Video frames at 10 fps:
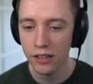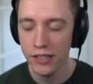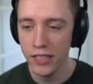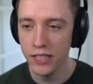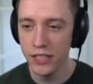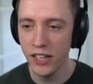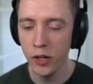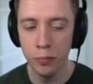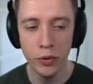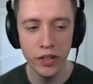This is the
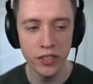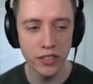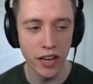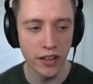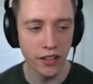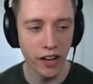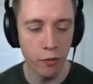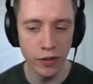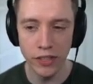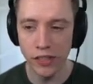new beauty standard. Get
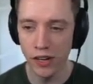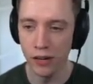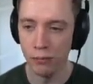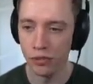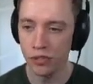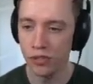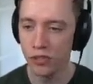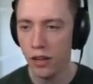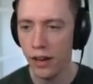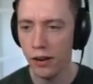with the times.
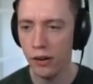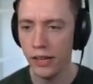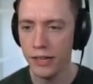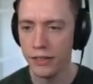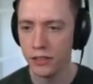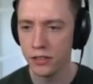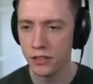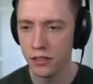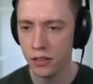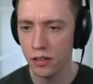Hello,
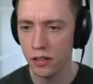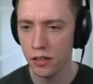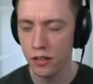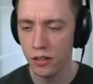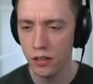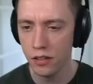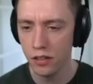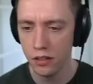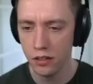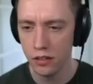ladies.
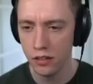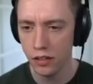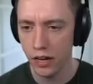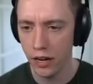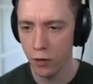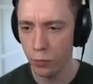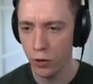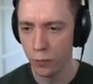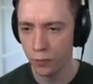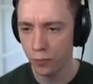Can I help you?